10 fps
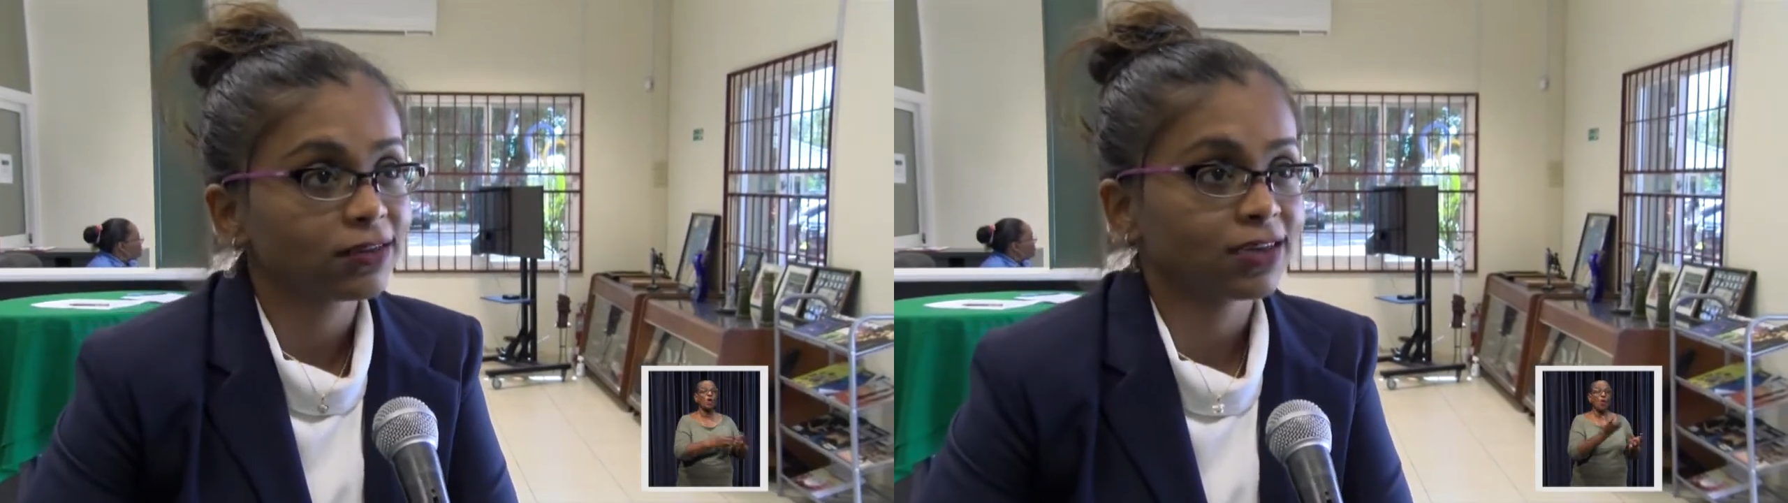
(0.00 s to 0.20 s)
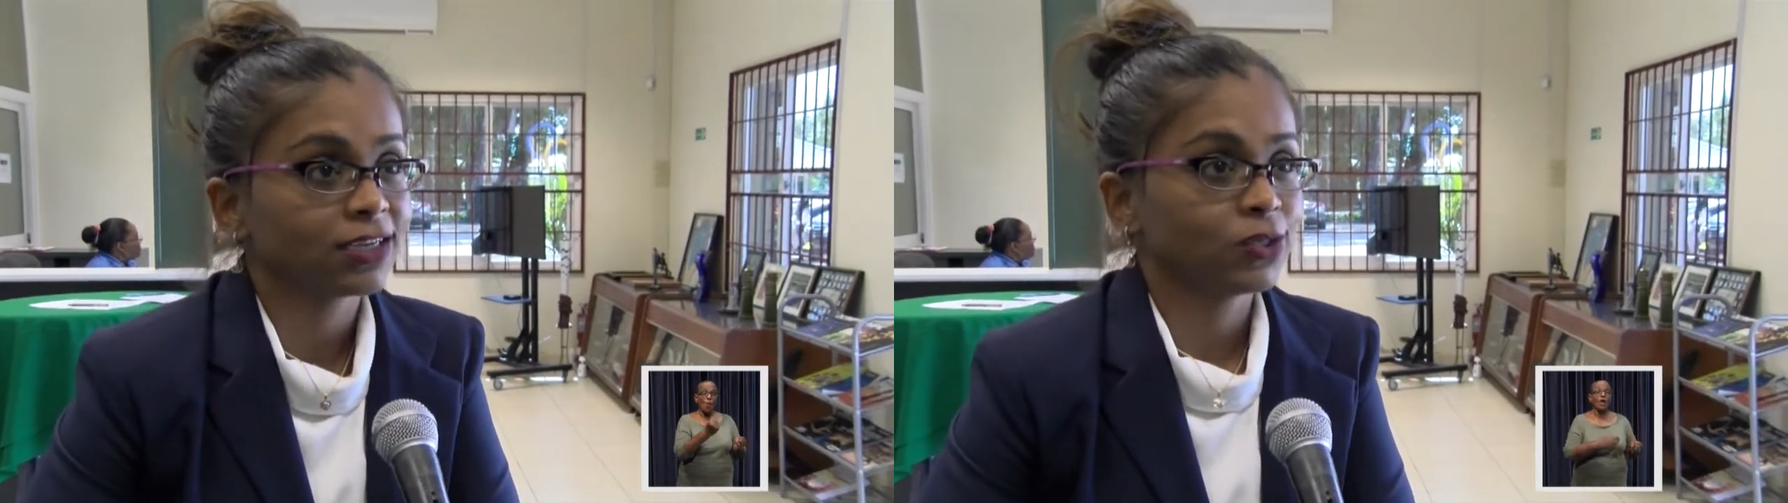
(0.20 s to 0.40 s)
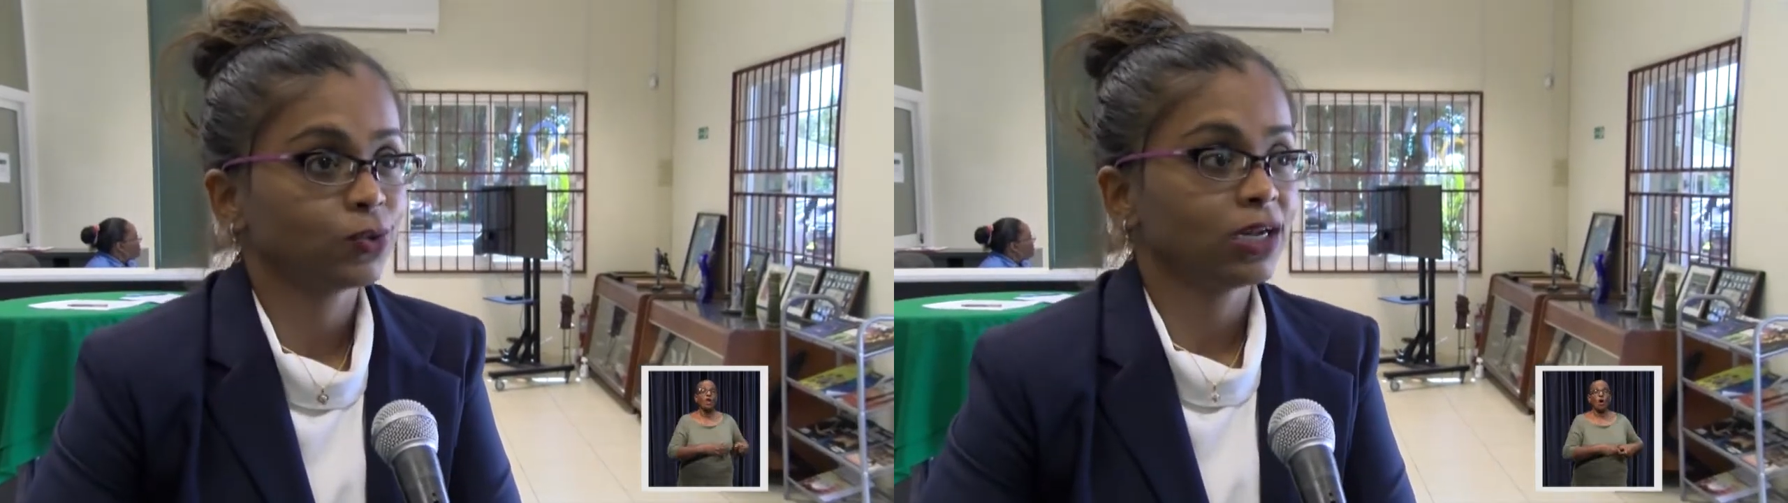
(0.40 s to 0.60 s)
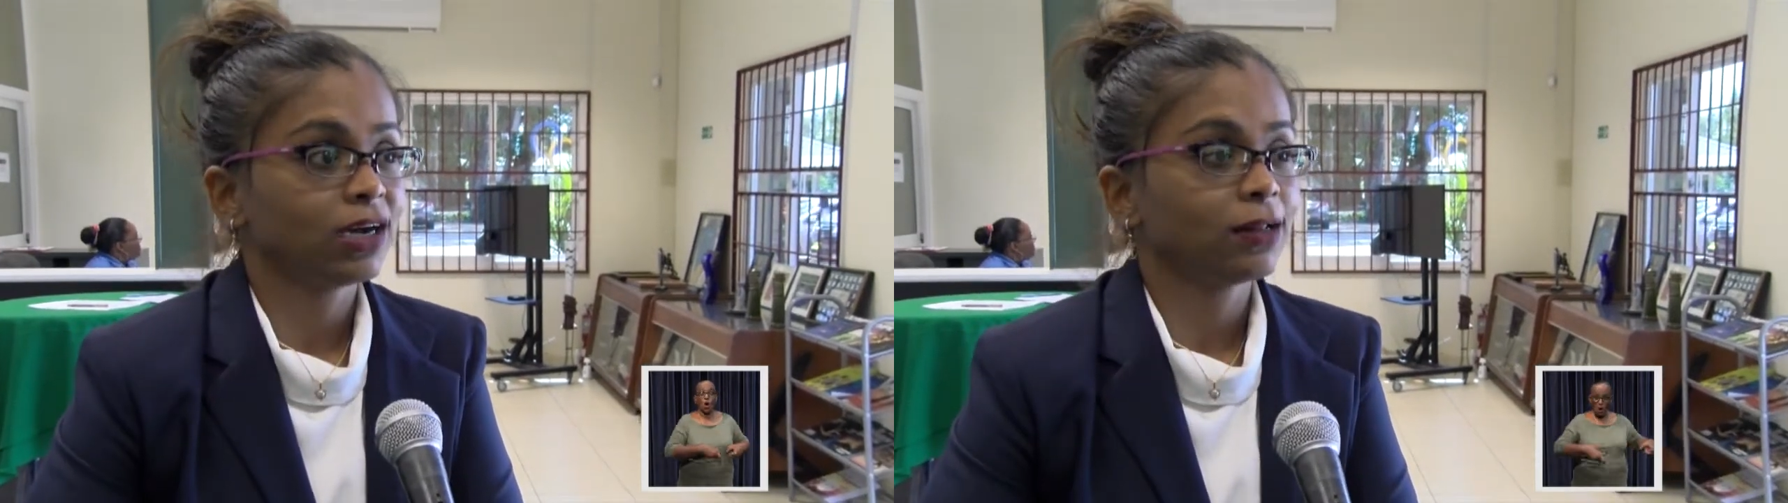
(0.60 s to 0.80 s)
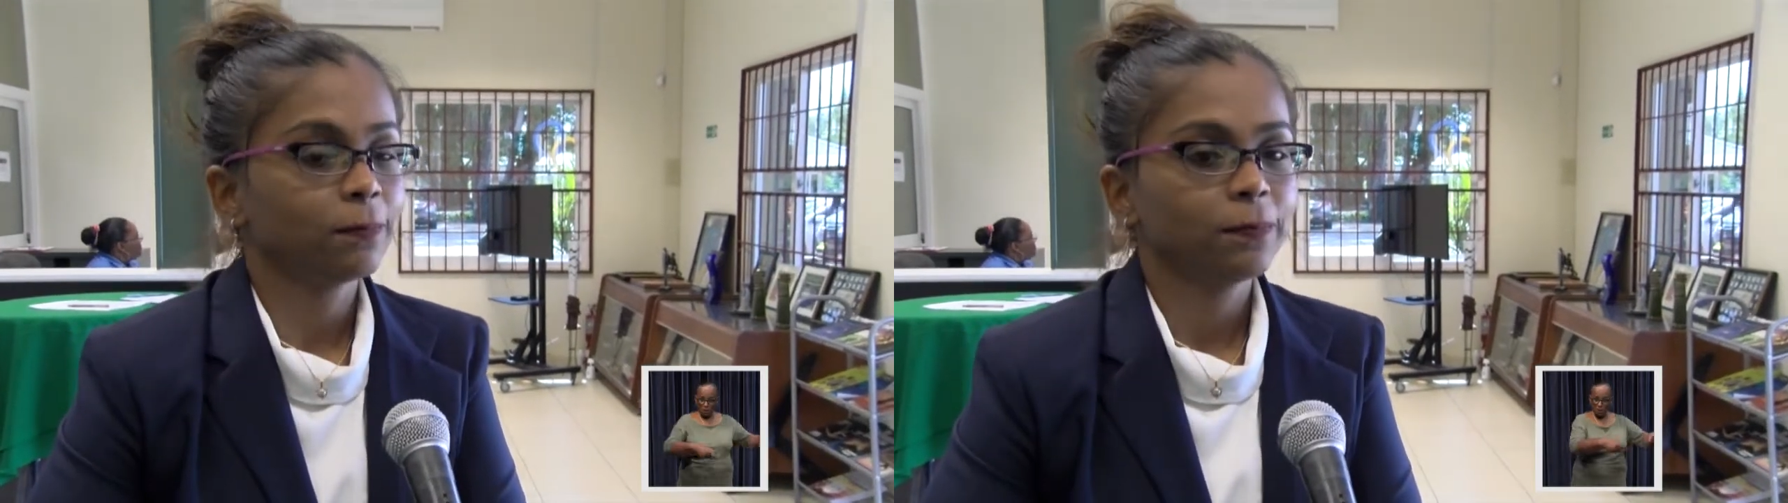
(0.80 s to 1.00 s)
during the
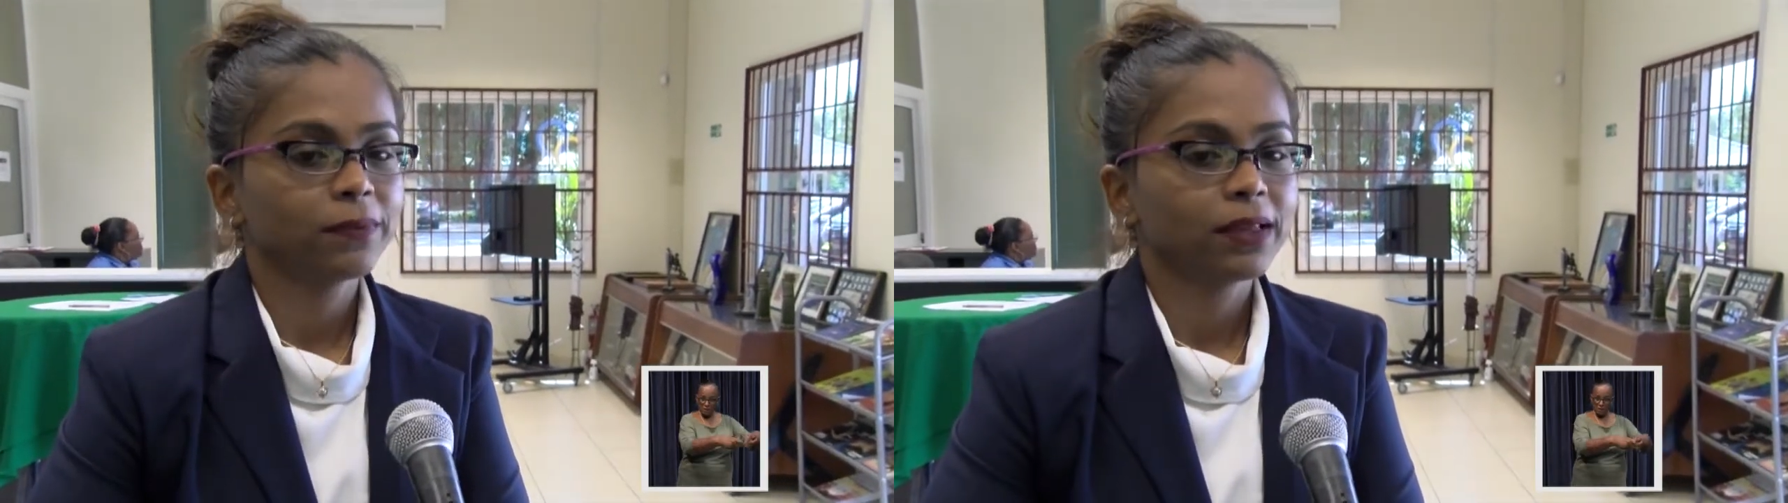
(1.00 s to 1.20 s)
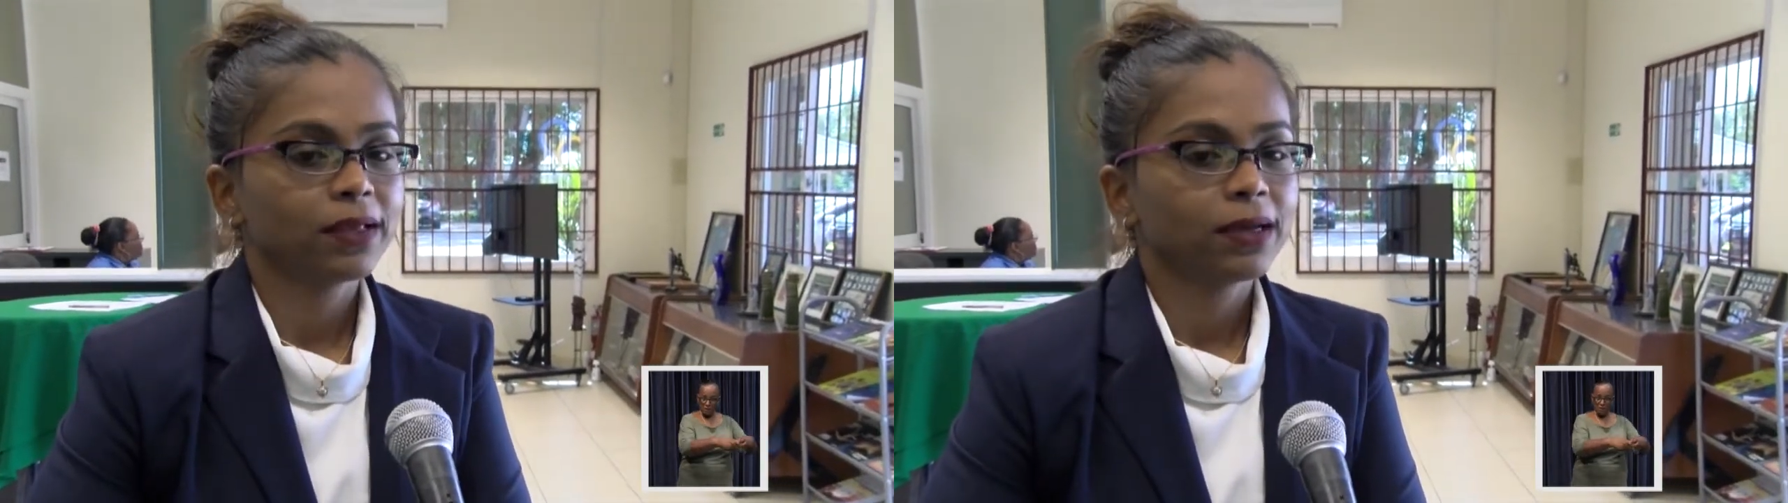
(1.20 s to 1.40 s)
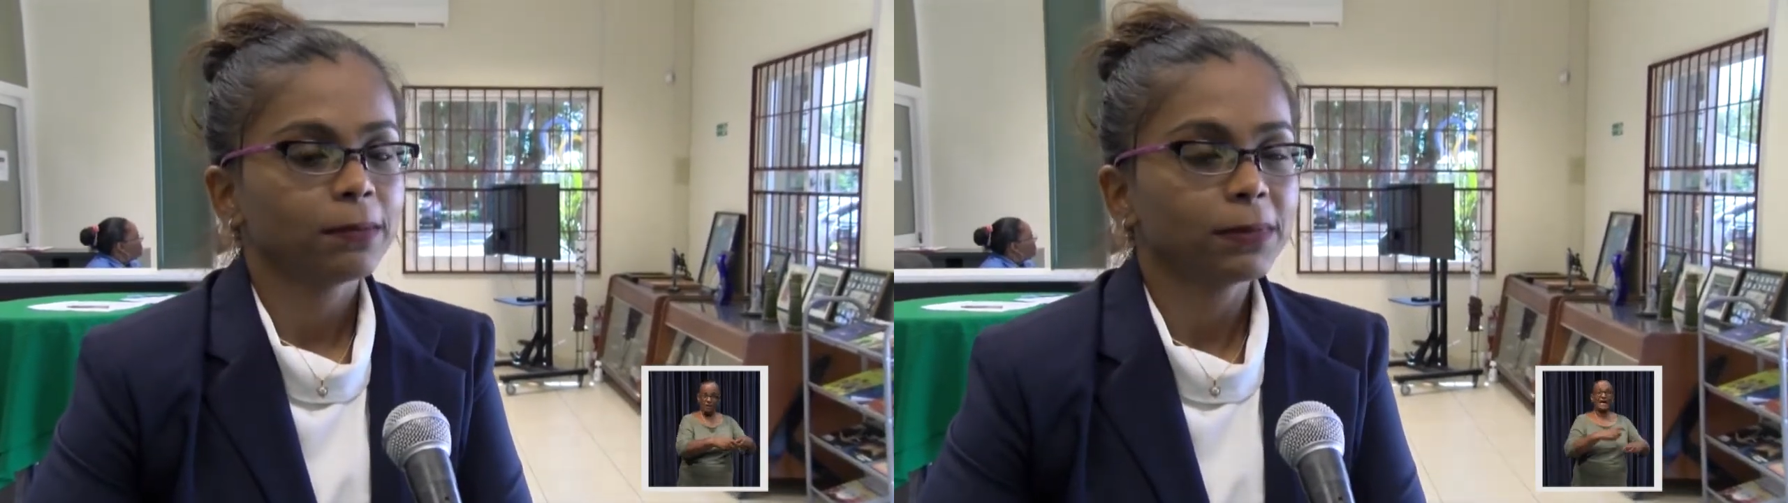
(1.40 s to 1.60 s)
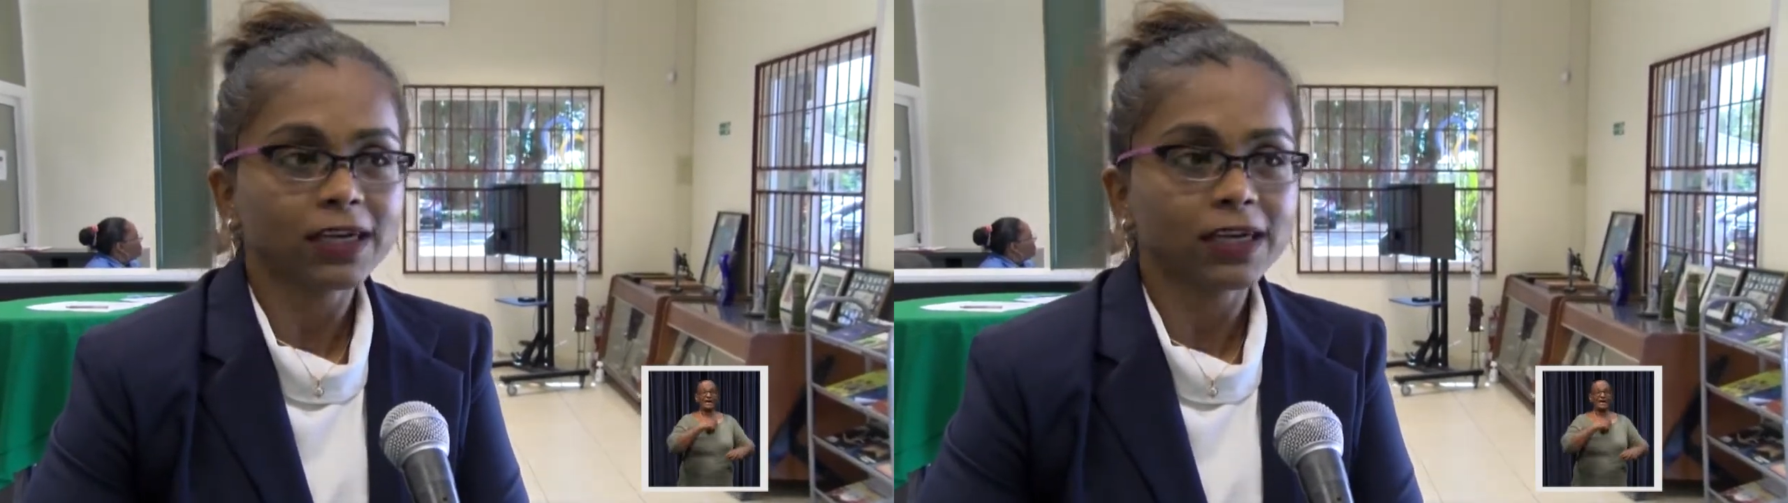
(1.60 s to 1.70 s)
seminar, a